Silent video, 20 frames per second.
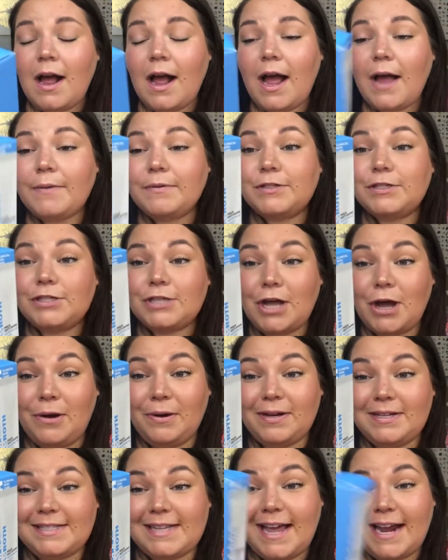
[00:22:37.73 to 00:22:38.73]
I was so
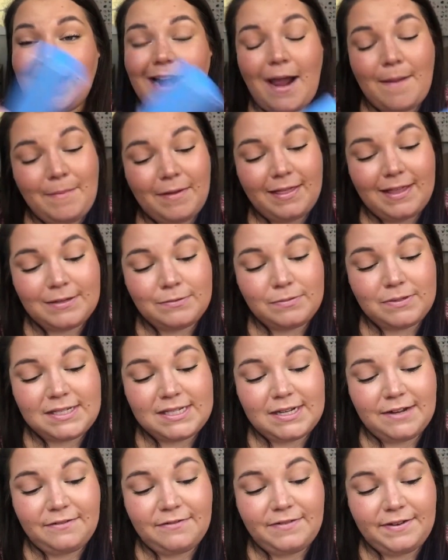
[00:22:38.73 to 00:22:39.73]
excited. I mean, this was
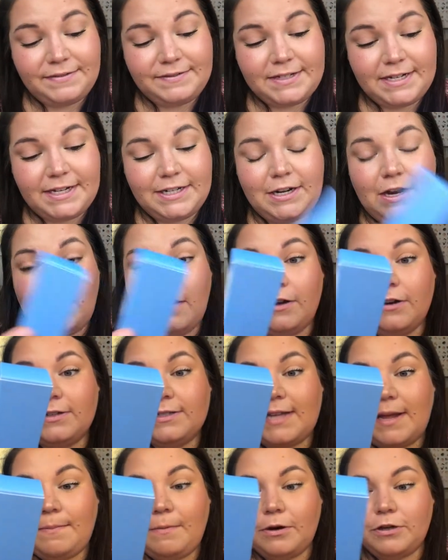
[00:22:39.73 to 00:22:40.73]
still fifteen
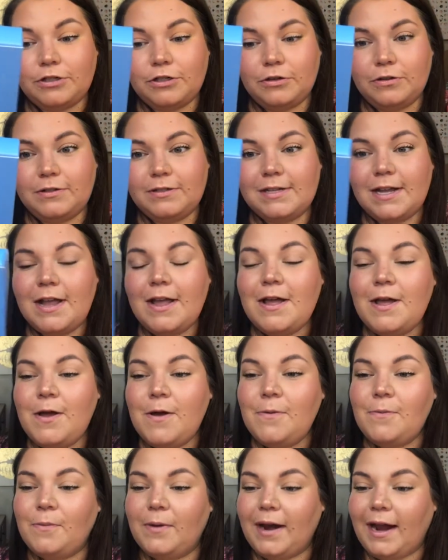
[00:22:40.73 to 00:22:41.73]
dollars at Marshalls
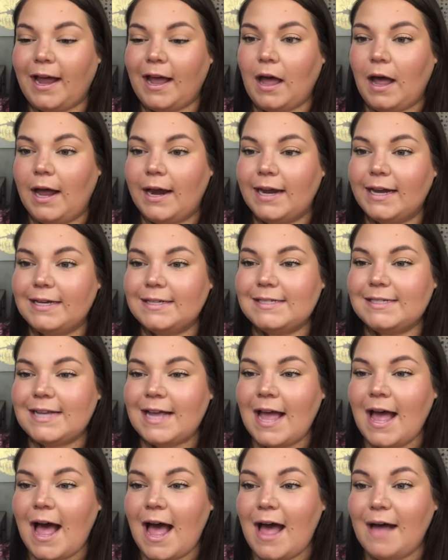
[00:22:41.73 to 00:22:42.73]
when I got it,
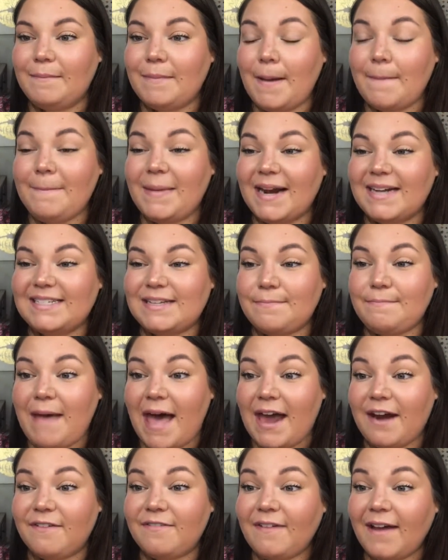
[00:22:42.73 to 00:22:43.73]
um, but it's a
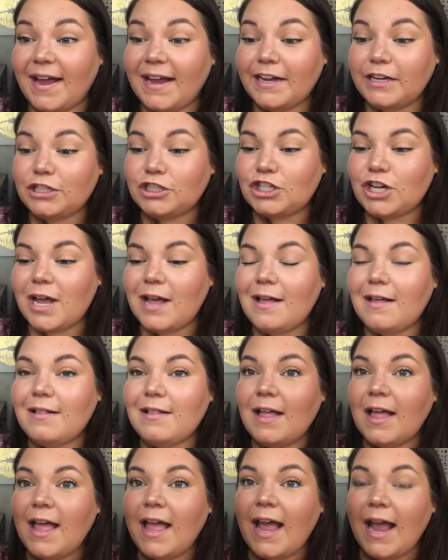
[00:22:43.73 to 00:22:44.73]
mattifying
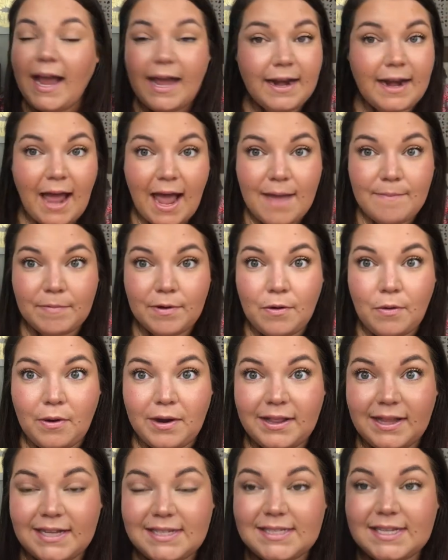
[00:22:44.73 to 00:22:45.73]
gel, and I'm an
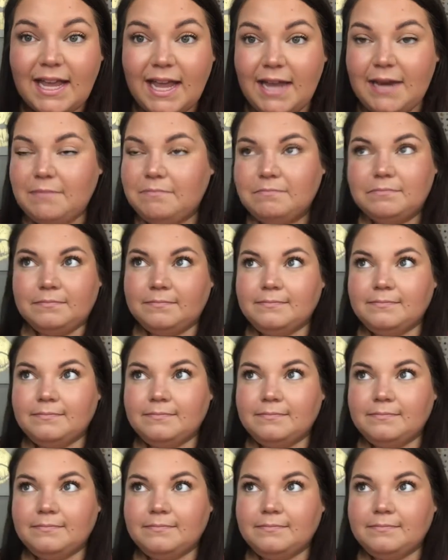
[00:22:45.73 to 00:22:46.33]
oily skin